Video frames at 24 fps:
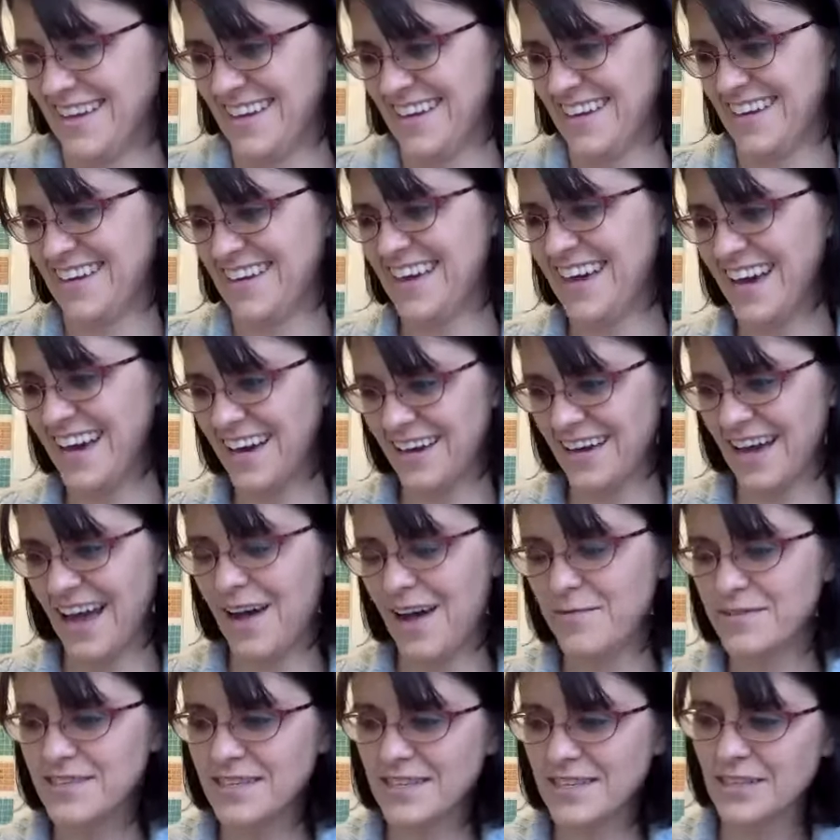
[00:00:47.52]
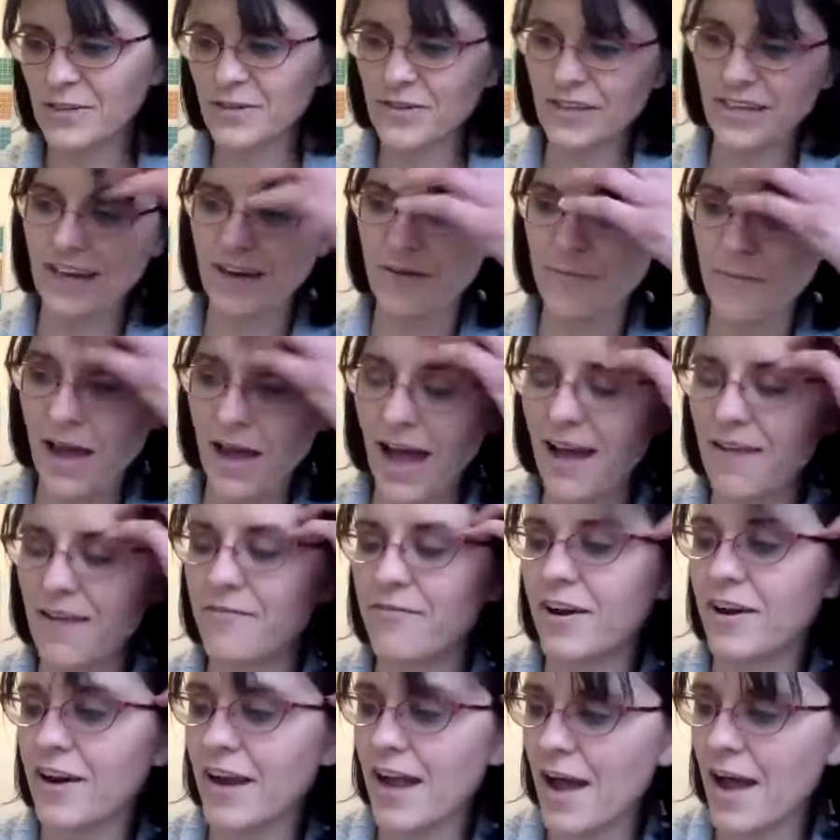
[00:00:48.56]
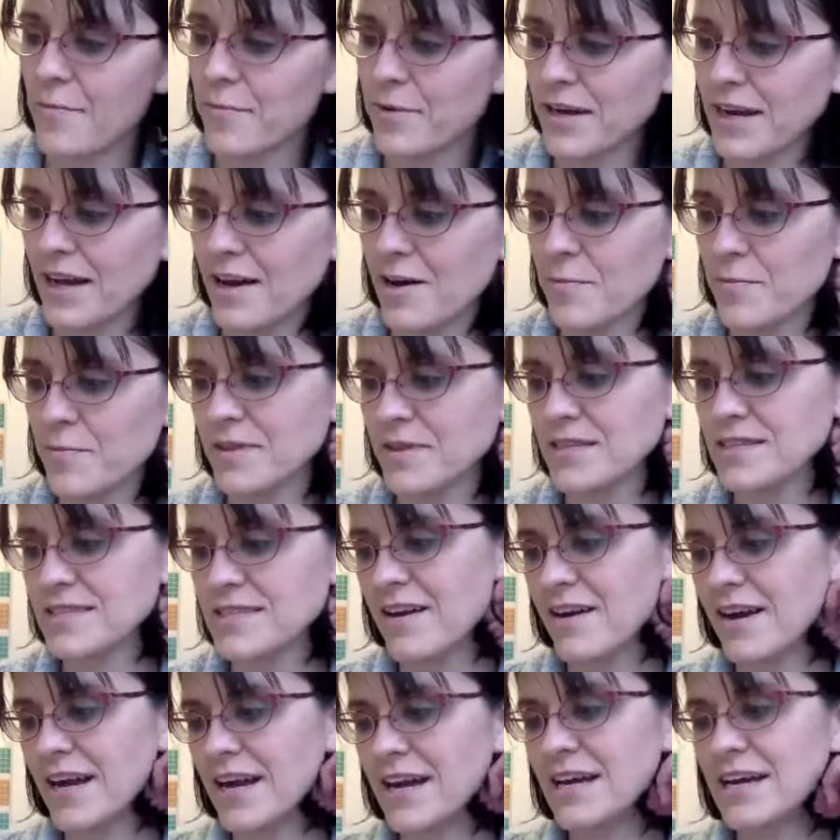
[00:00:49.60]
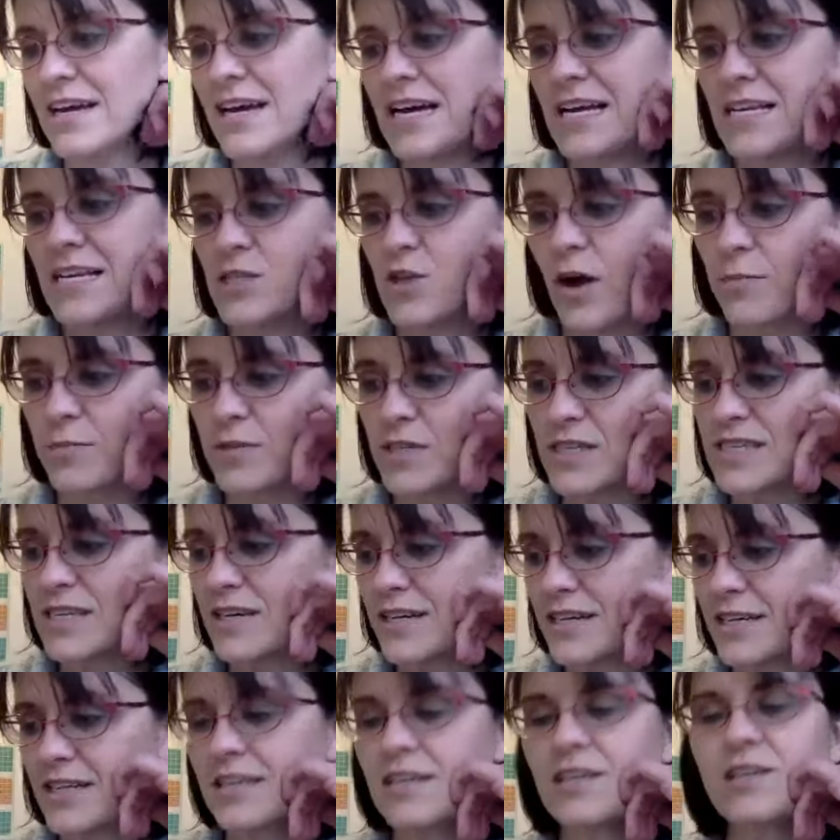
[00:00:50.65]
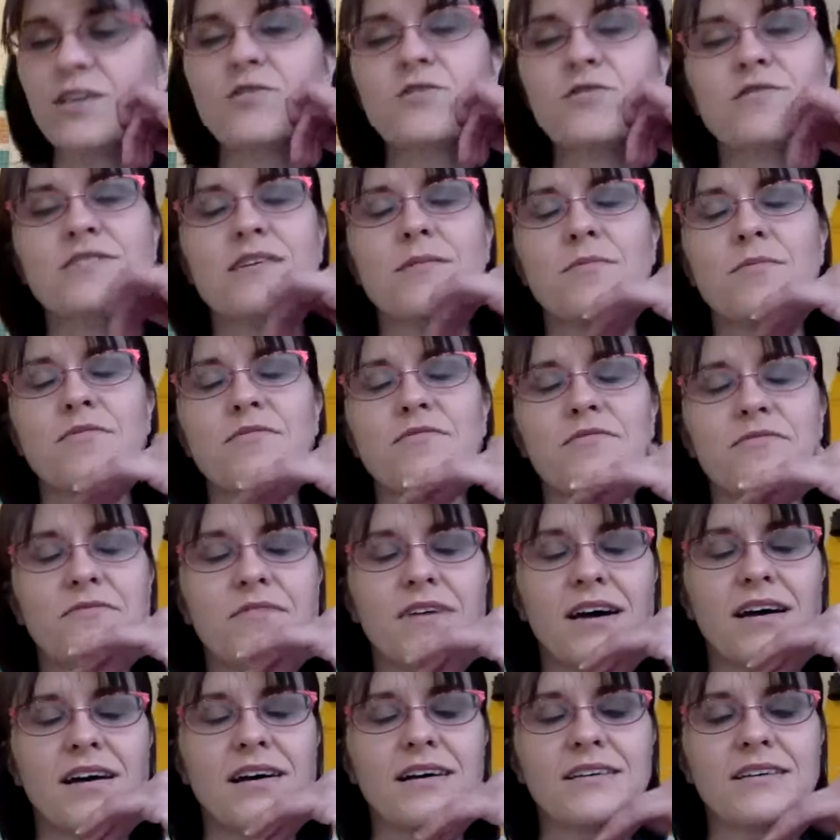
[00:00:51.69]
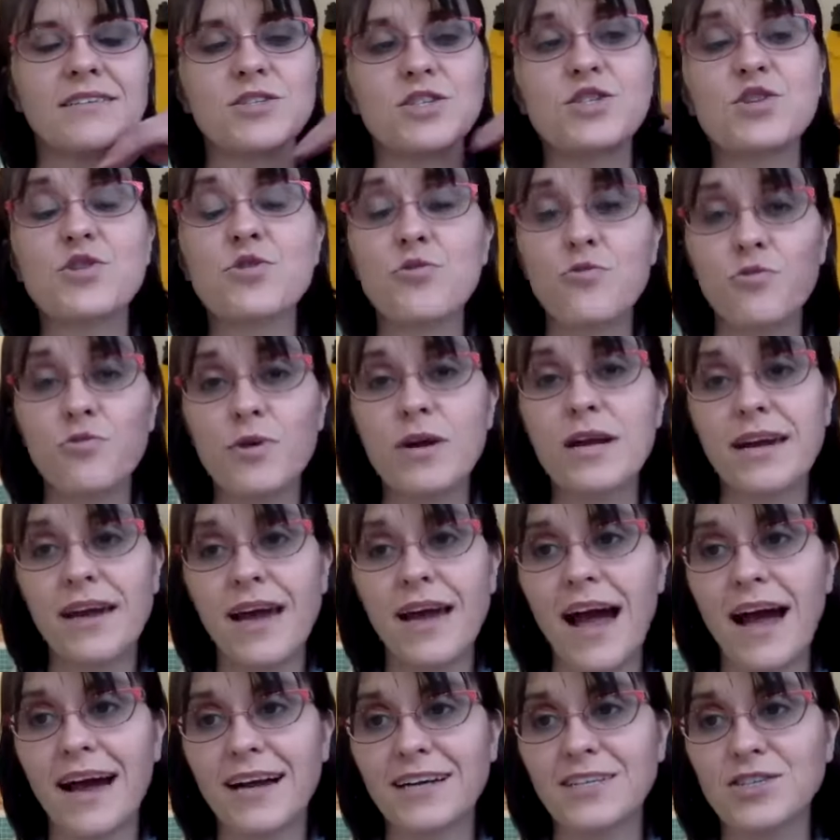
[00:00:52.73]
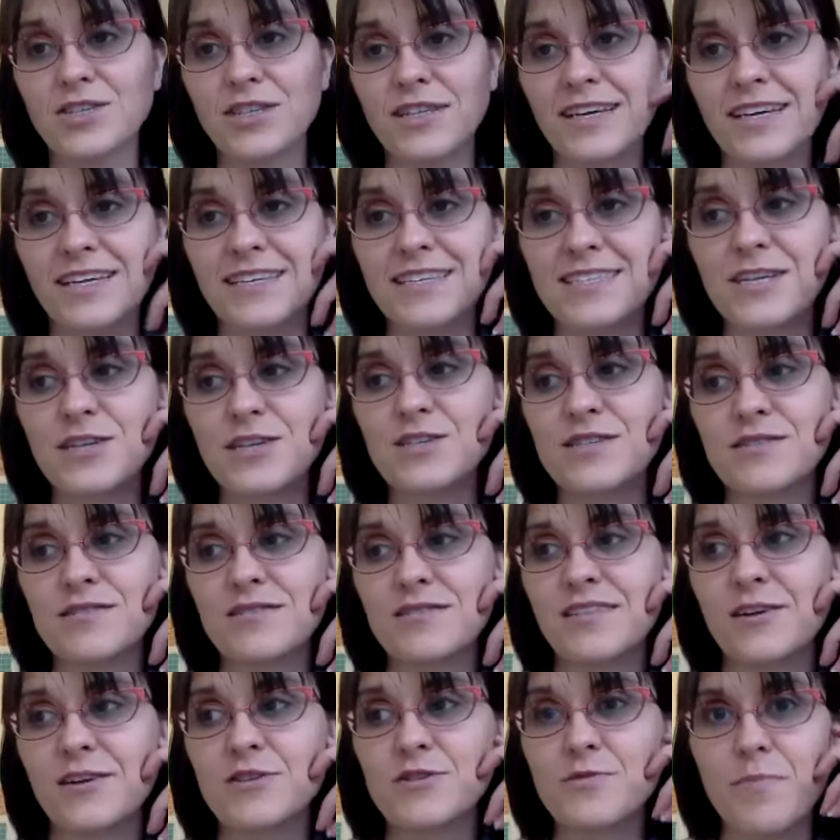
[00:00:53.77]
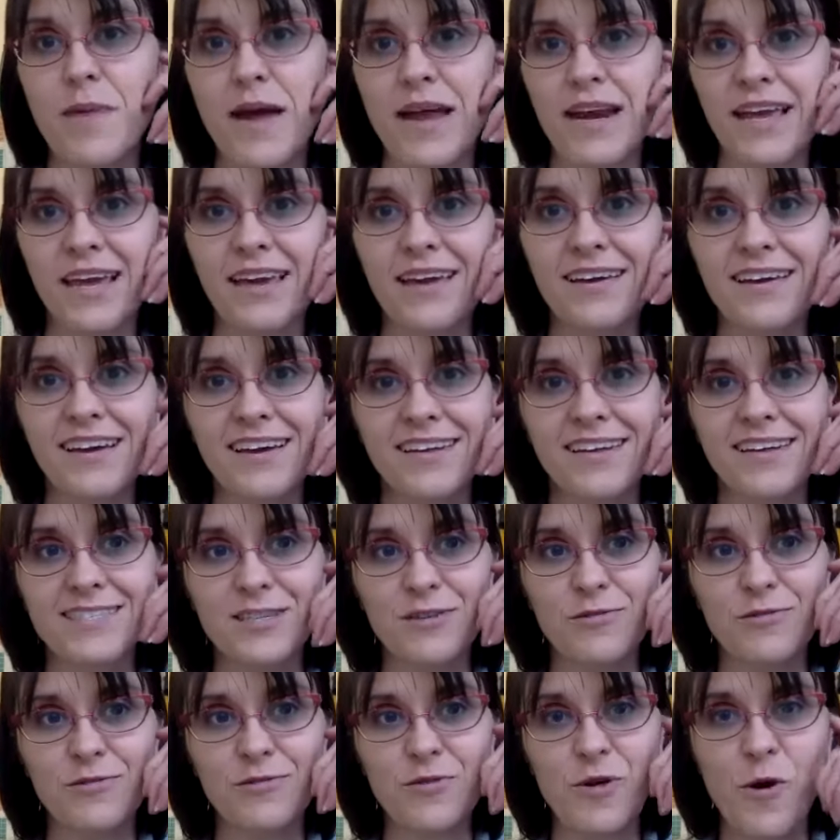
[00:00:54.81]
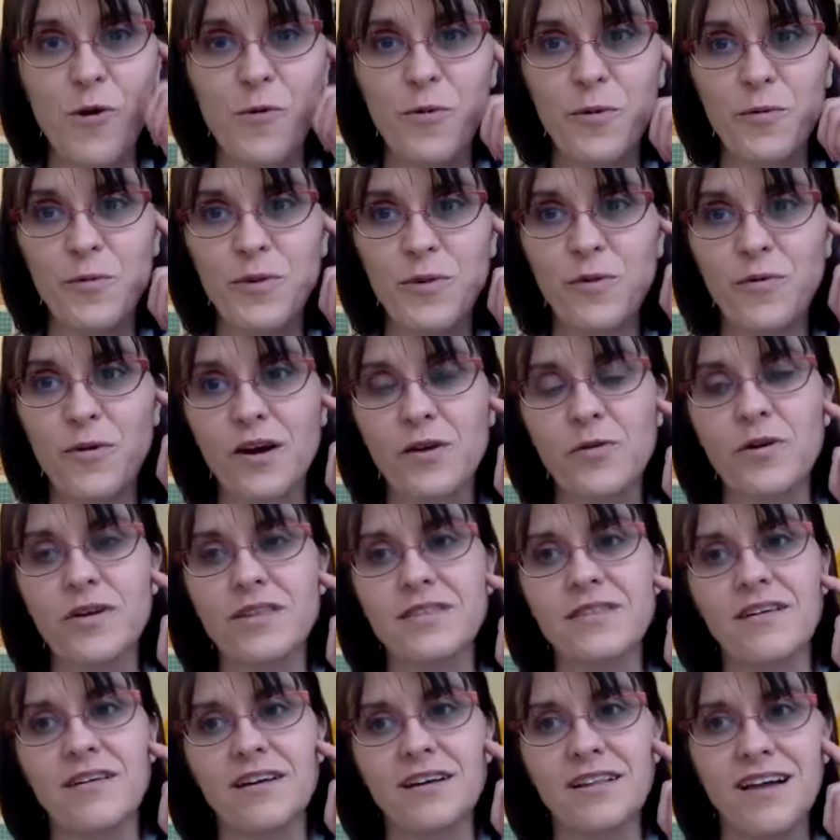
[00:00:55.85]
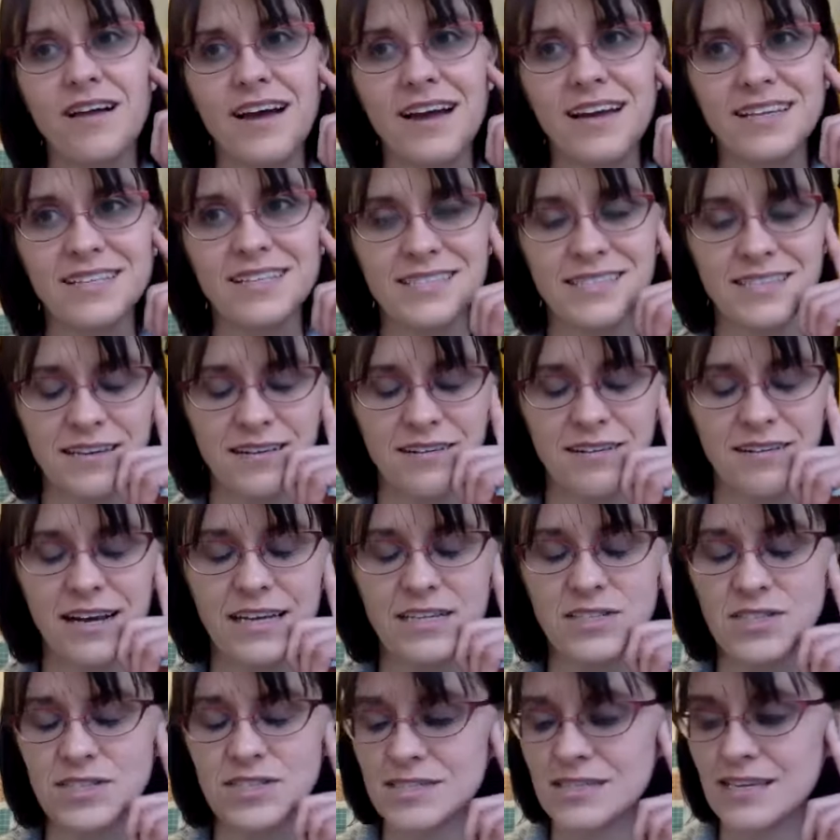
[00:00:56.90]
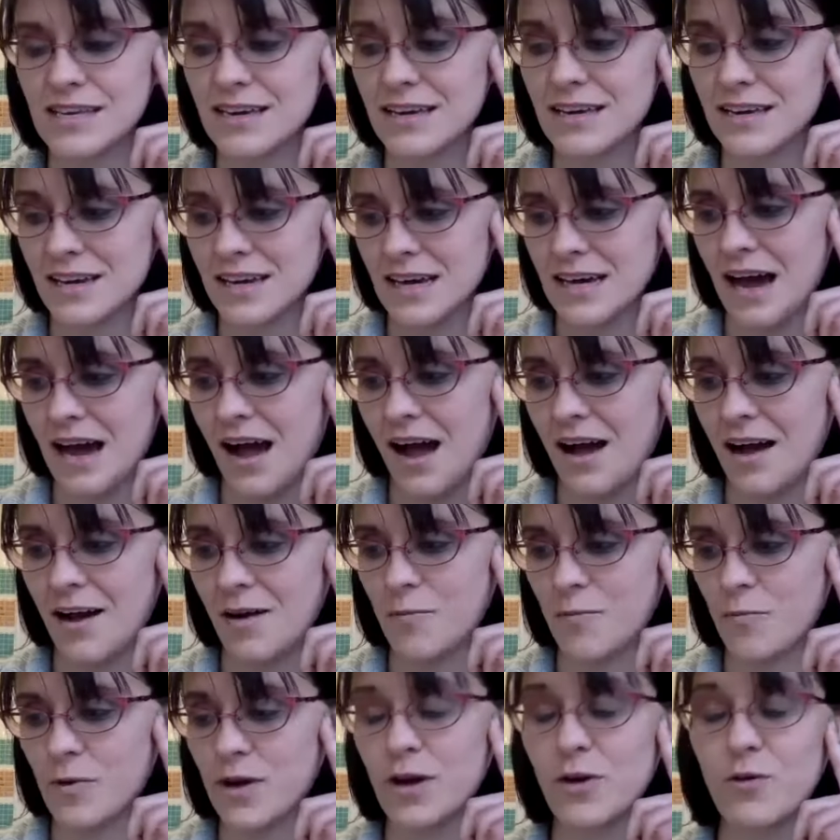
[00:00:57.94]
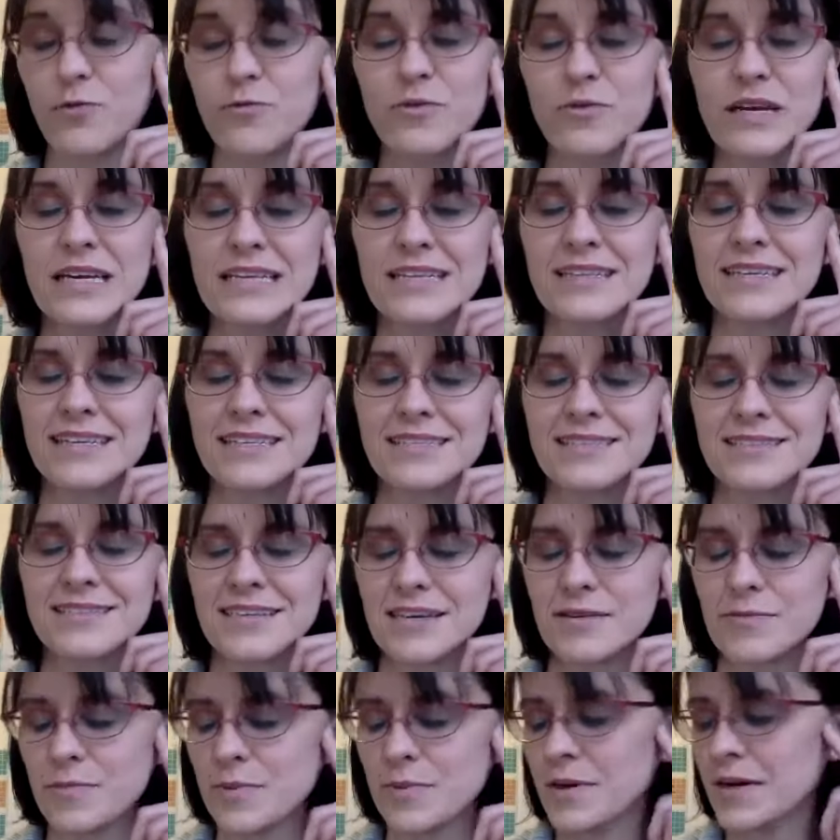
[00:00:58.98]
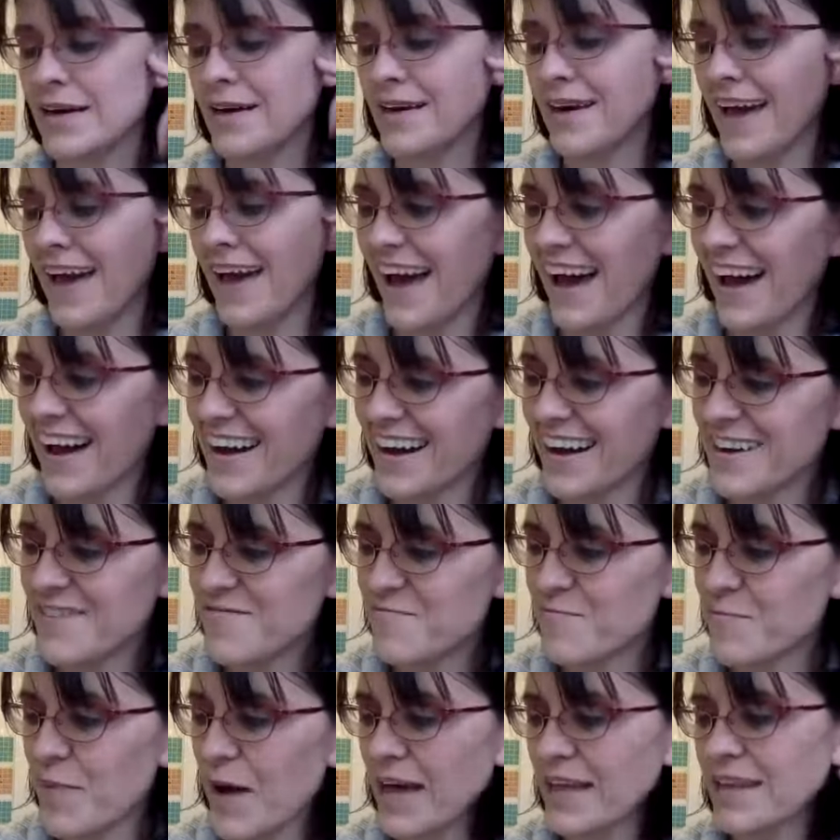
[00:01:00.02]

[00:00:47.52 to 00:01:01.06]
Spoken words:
yeah, absolutely. I'm very happy to help in this area. So I'm just going to use some of just three actually, because there's many. As you know, when we work with our clients in our agency, we go really deep. But